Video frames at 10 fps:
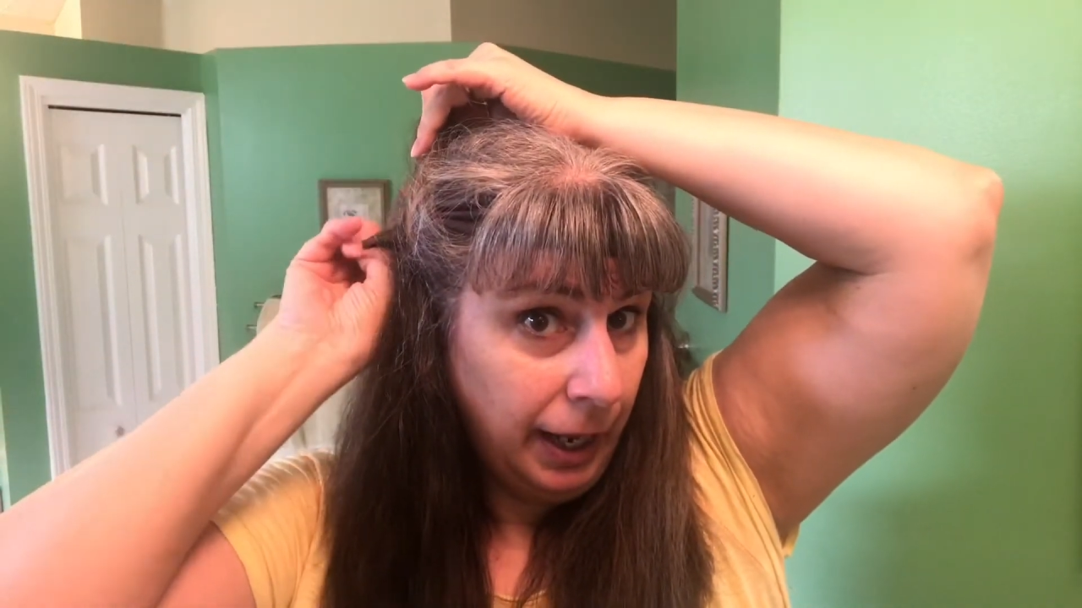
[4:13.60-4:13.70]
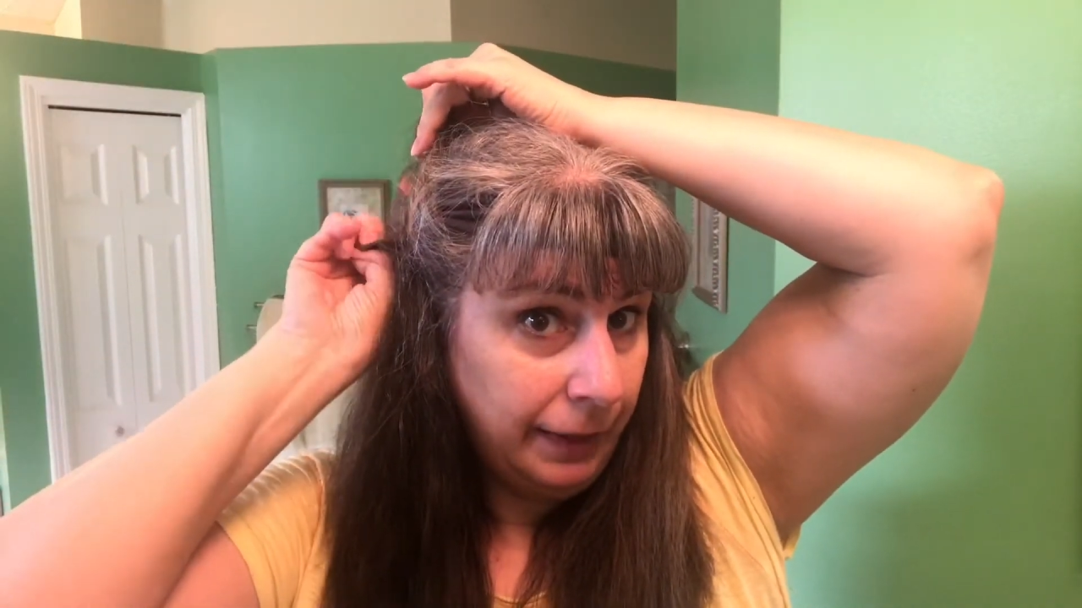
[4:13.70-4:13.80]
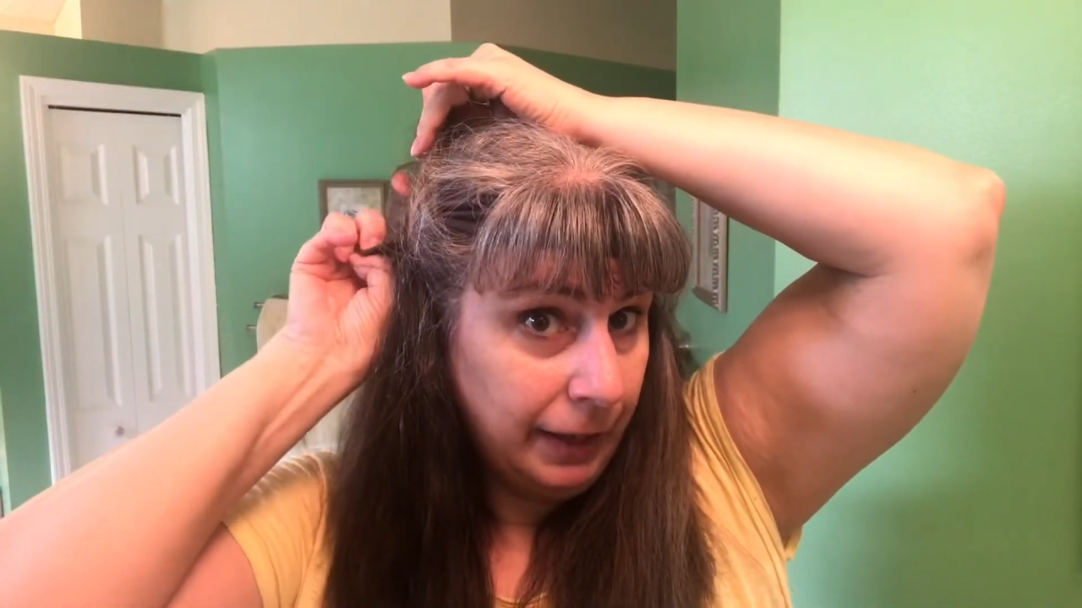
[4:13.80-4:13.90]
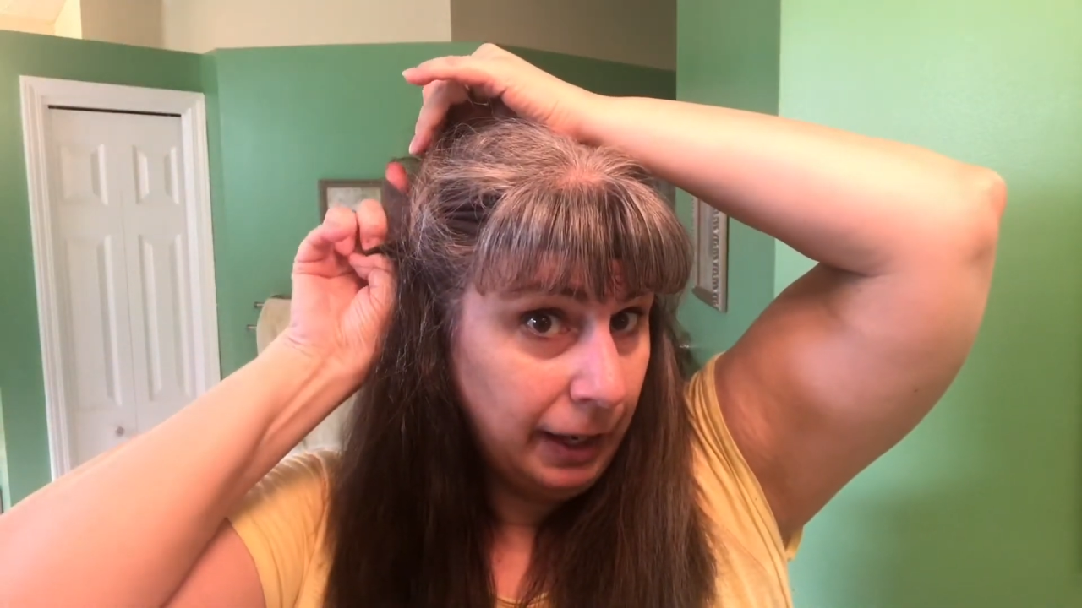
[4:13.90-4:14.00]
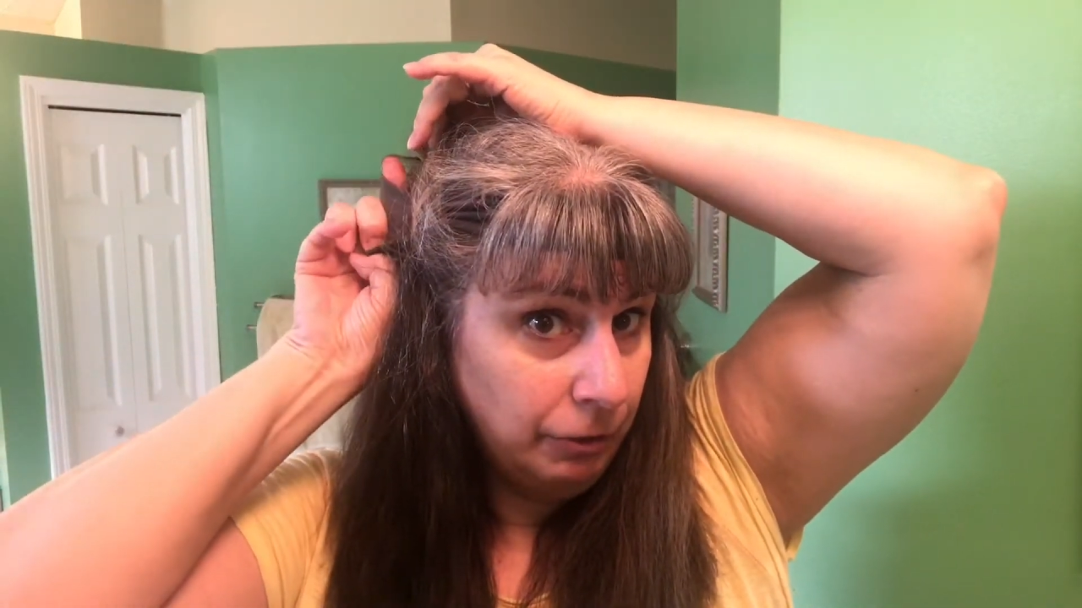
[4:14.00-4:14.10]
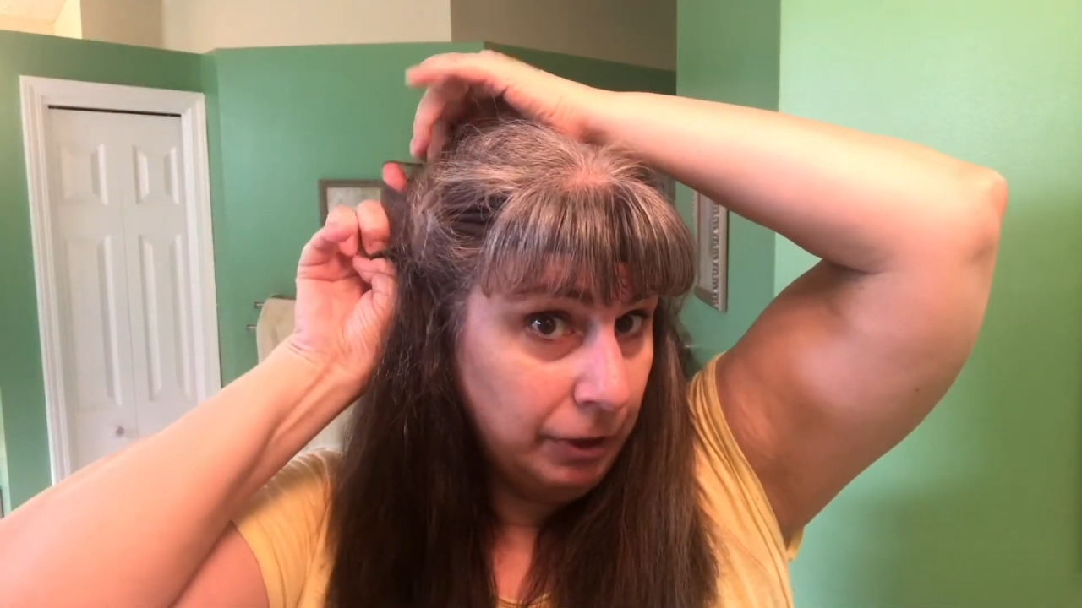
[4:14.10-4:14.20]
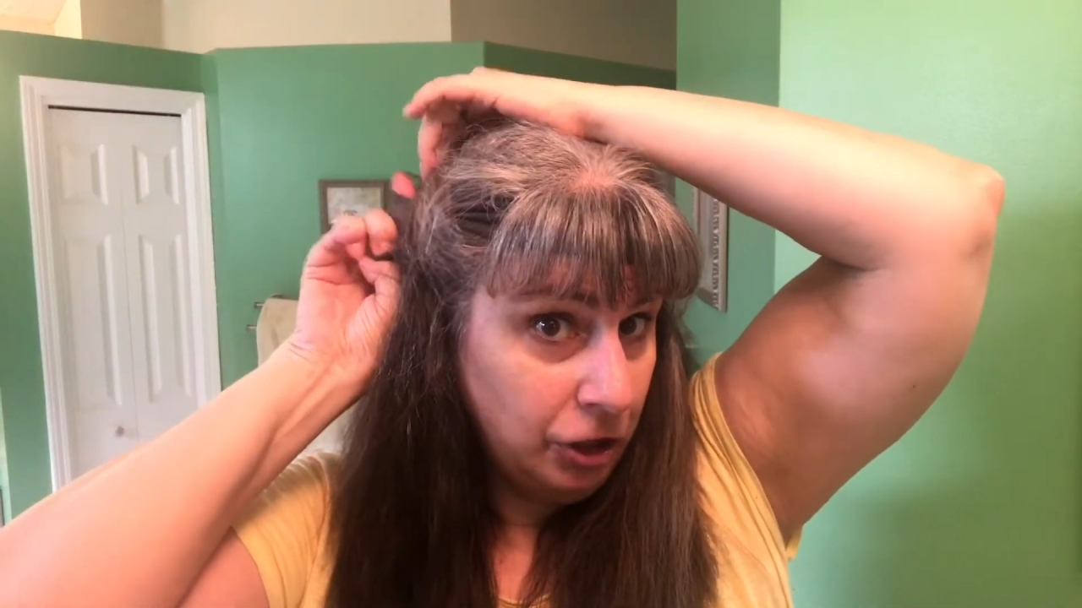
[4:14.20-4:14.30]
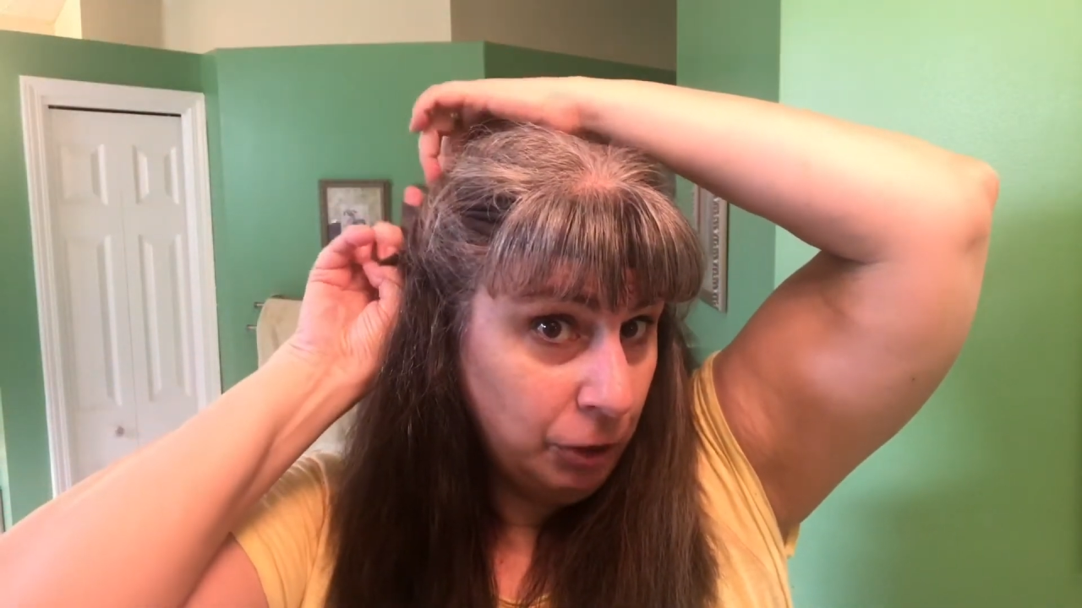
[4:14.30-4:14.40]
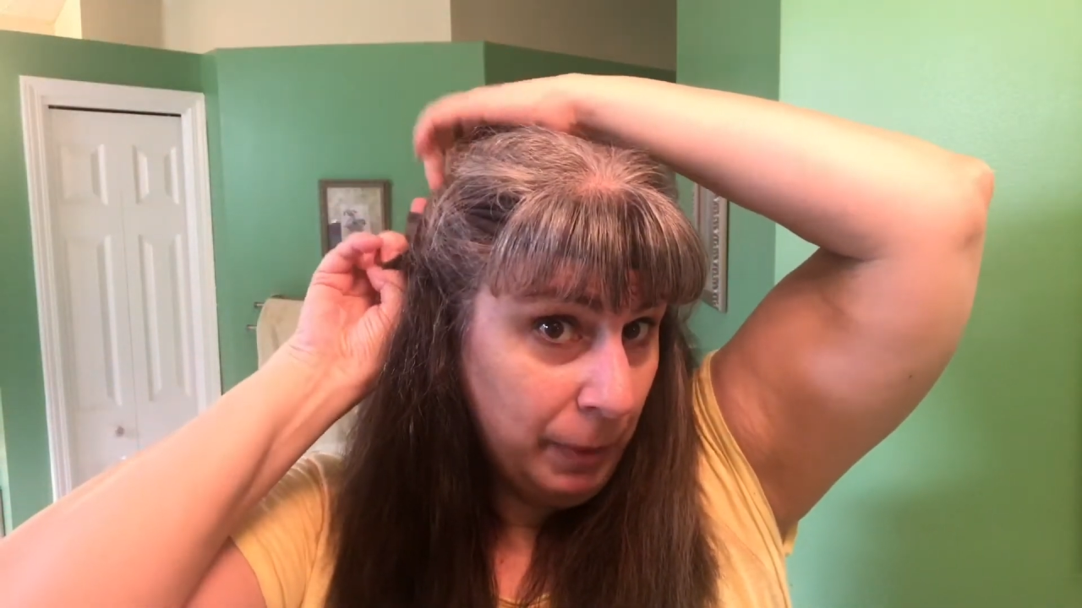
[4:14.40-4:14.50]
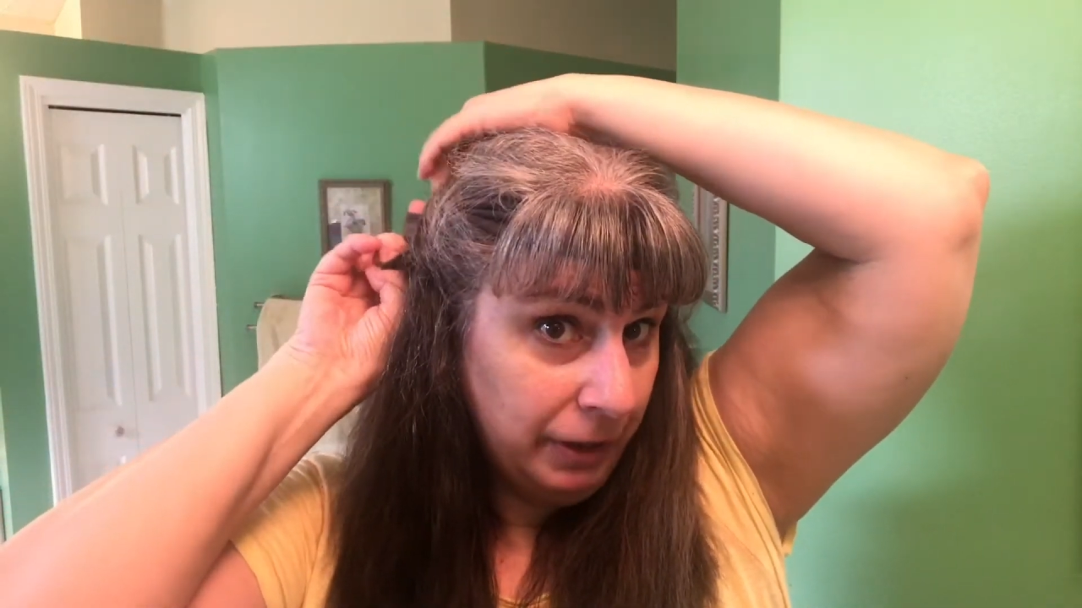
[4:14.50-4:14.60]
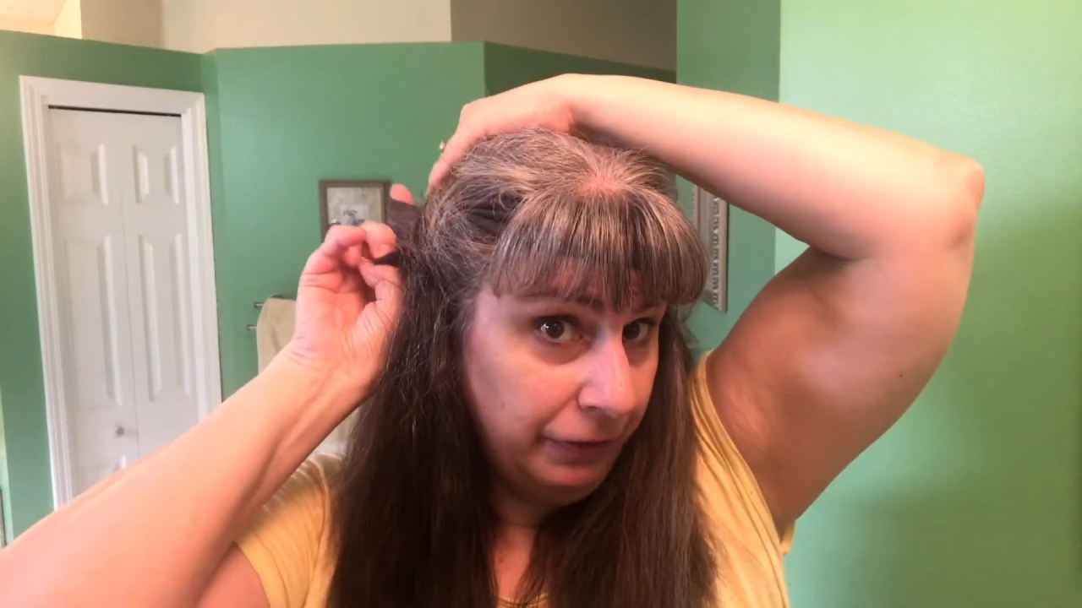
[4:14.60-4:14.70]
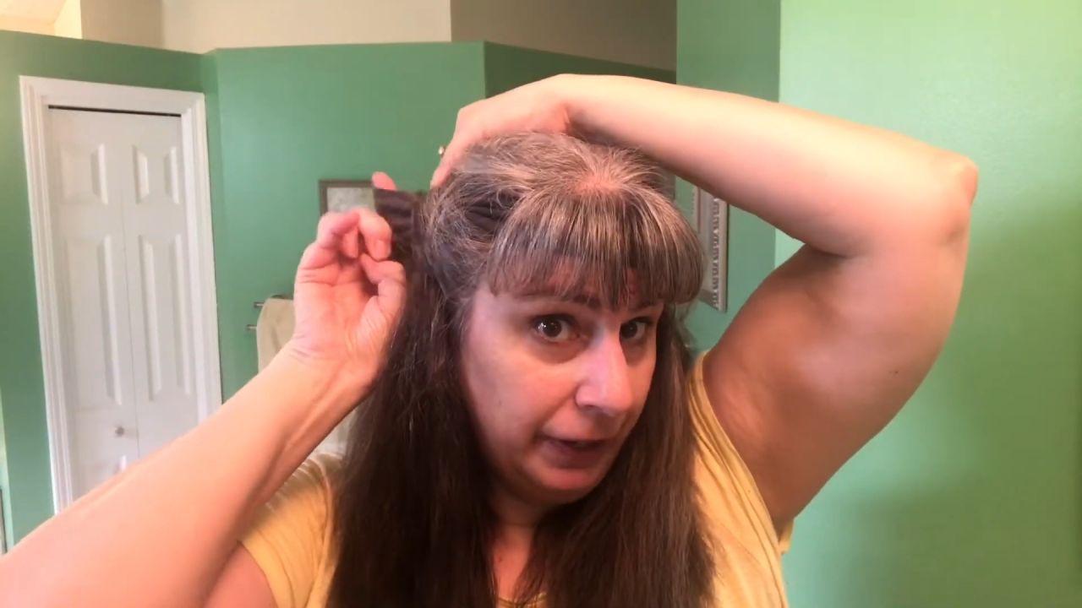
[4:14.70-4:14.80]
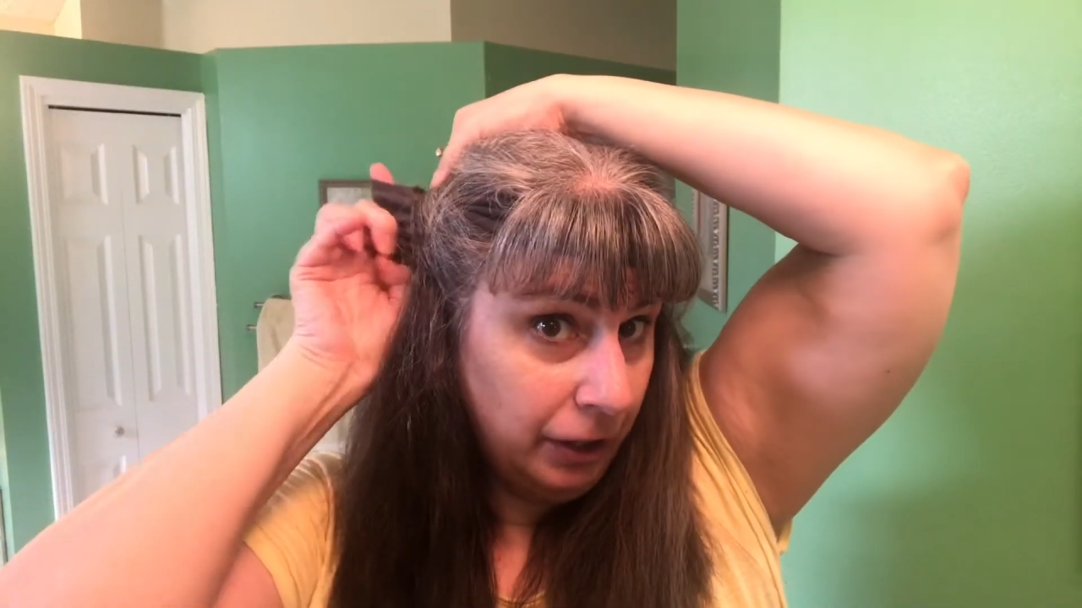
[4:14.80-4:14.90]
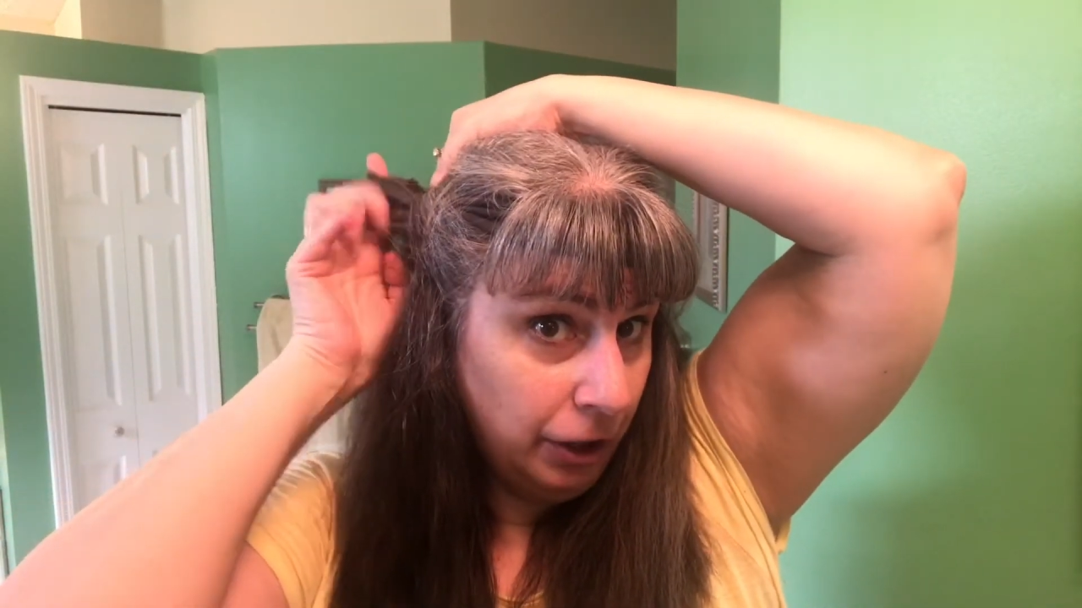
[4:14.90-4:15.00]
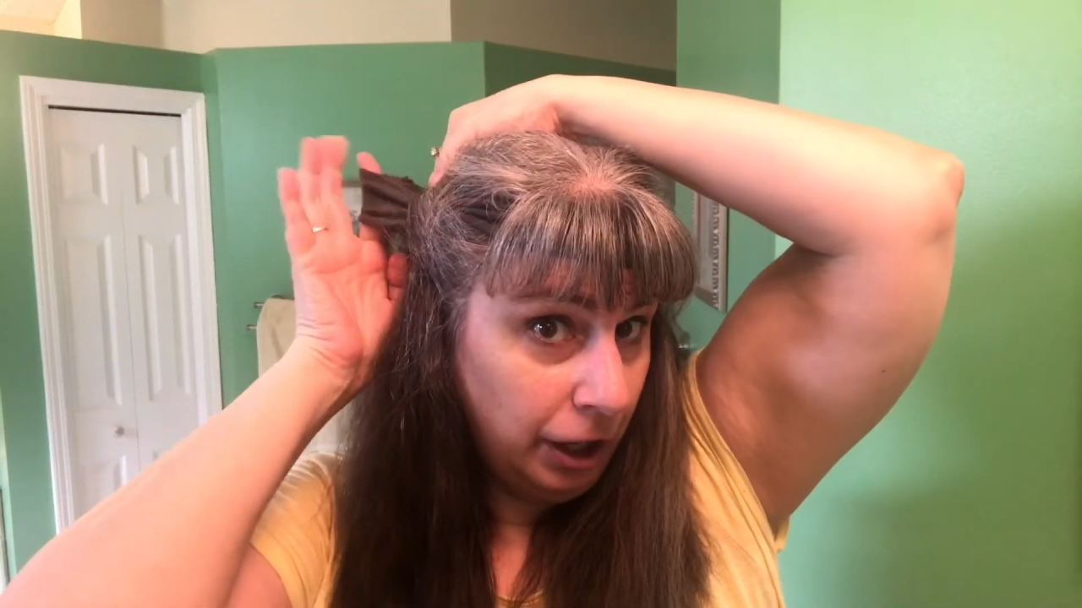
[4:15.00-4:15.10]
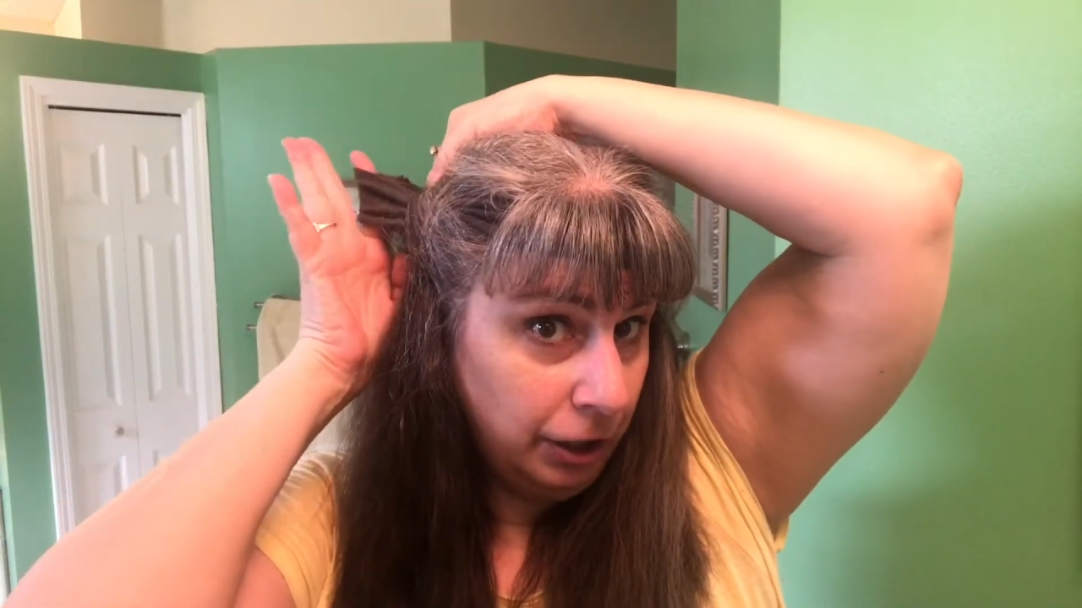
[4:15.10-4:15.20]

and then I reach my finger